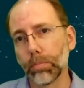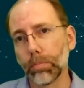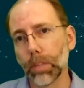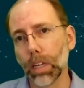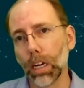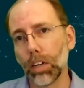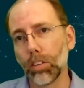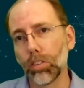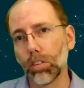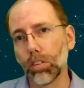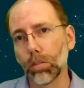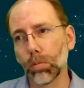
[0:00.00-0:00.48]

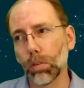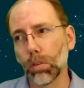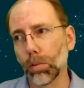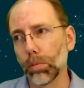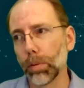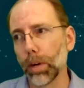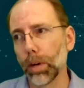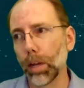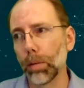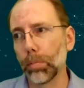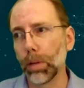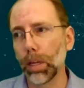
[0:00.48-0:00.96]
I just want to
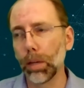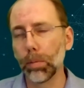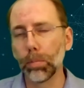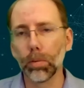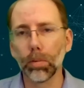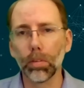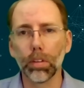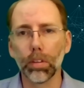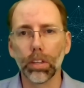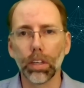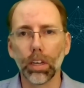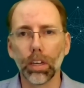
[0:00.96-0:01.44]
remind
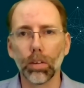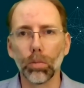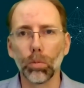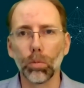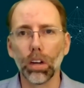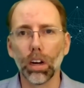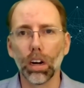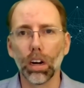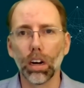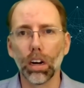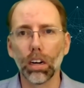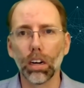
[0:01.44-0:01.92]
people that we
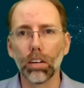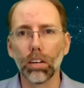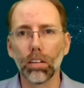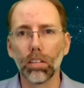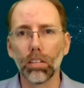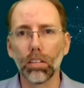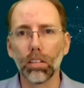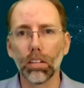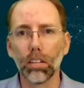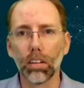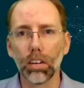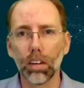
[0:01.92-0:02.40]

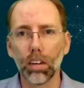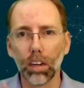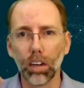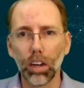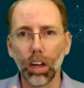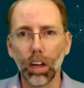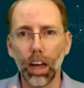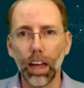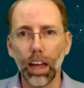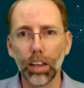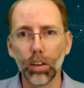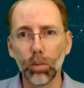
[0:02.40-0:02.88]

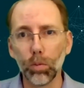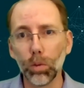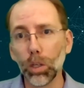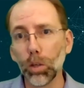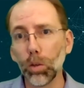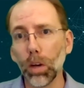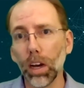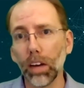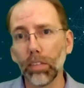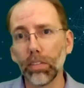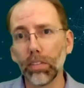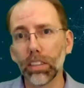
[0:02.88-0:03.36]
do
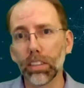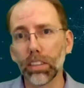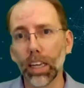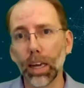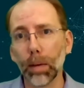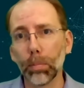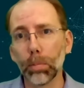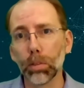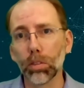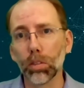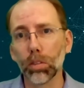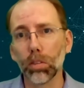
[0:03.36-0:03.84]
have these
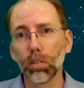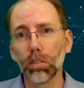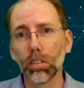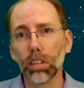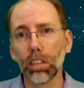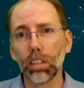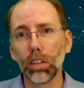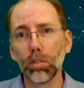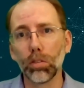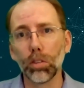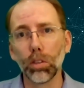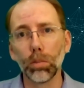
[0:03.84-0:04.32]
episodes on
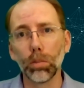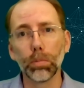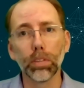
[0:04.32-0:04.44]
YouTube.